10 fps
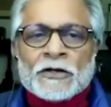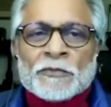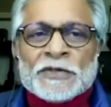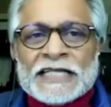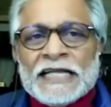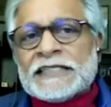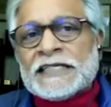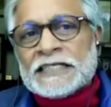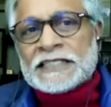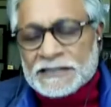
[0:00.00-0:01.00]
our
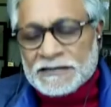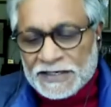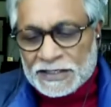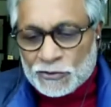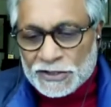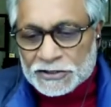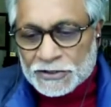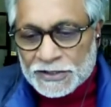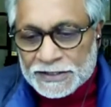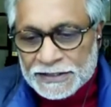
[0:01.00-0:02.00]
presenter is Victoria
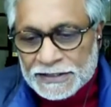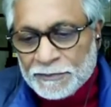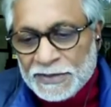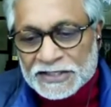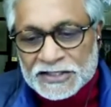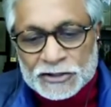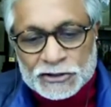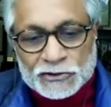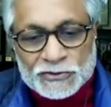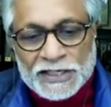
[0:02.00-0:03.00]
Turner, a PhD
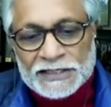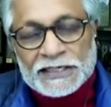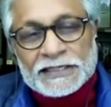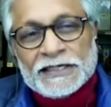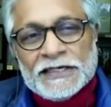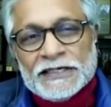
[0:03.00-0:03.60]
student at